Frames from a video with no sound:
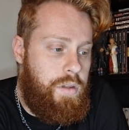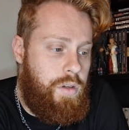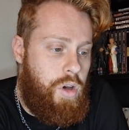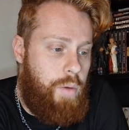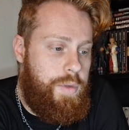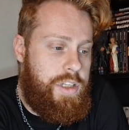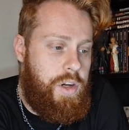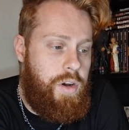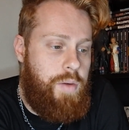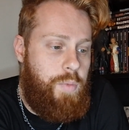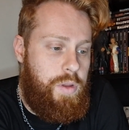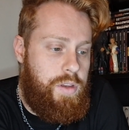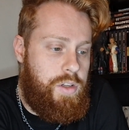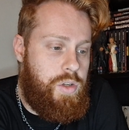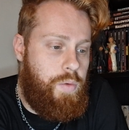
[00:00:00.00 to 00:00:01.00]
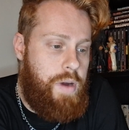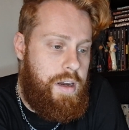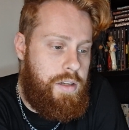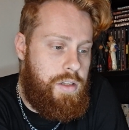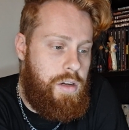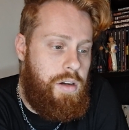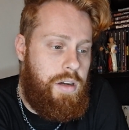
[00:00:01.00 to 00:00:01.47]
commentary with the
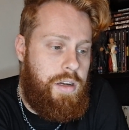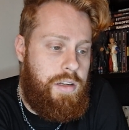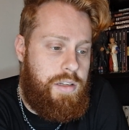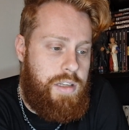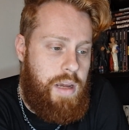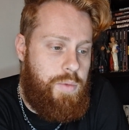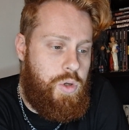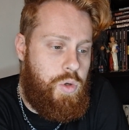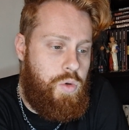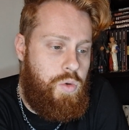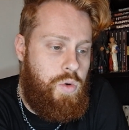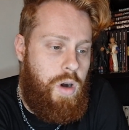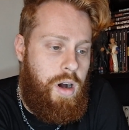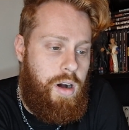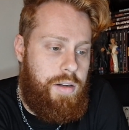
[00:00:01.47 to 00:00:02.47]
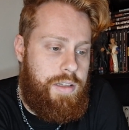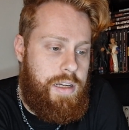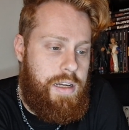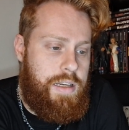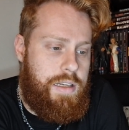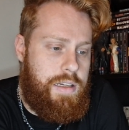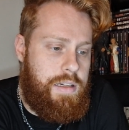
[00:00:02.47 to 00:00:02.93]
director, conceptual
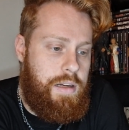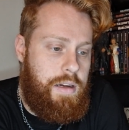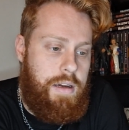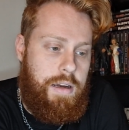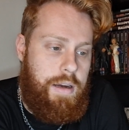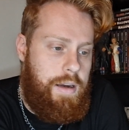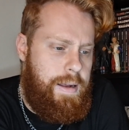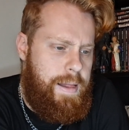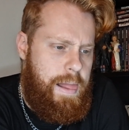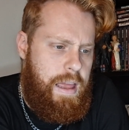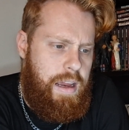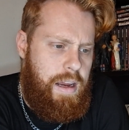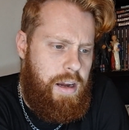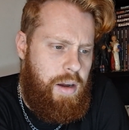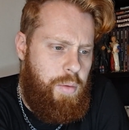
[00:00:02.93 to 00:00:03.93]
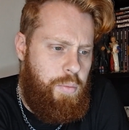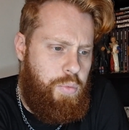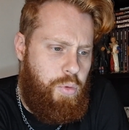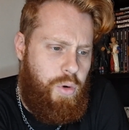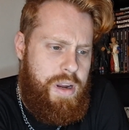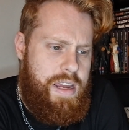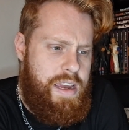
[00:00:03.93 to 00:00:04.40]
artist
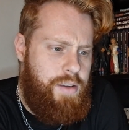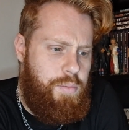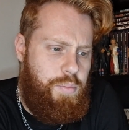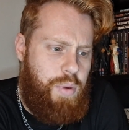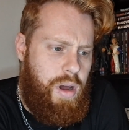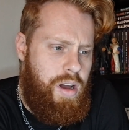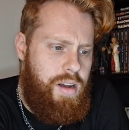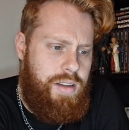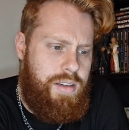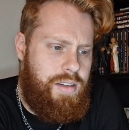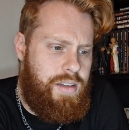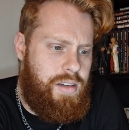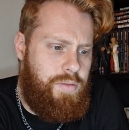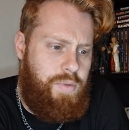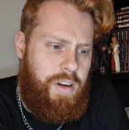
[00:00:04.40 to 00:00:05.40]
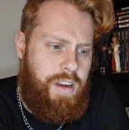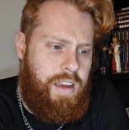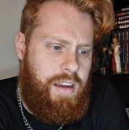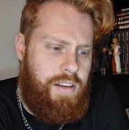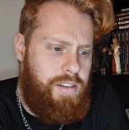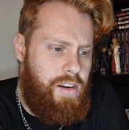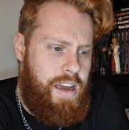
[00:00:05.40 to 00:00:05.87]
Brian Burns. Fuck
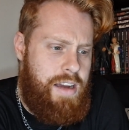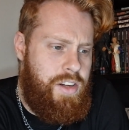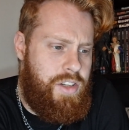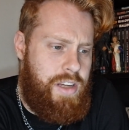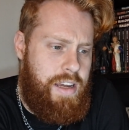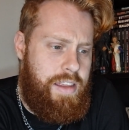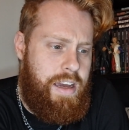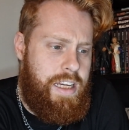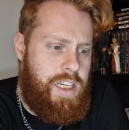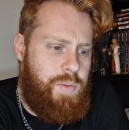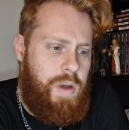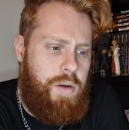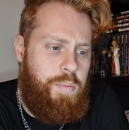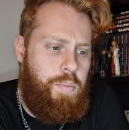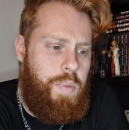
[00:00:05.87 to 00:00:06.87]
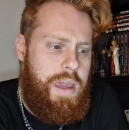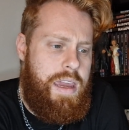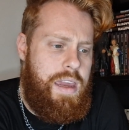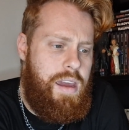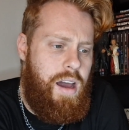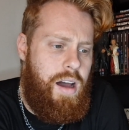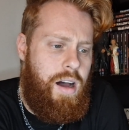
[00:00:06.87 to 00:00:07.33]
it, I don't know how you say that. It's spelled
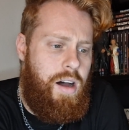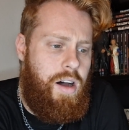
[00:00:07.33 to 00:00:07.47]
Breehn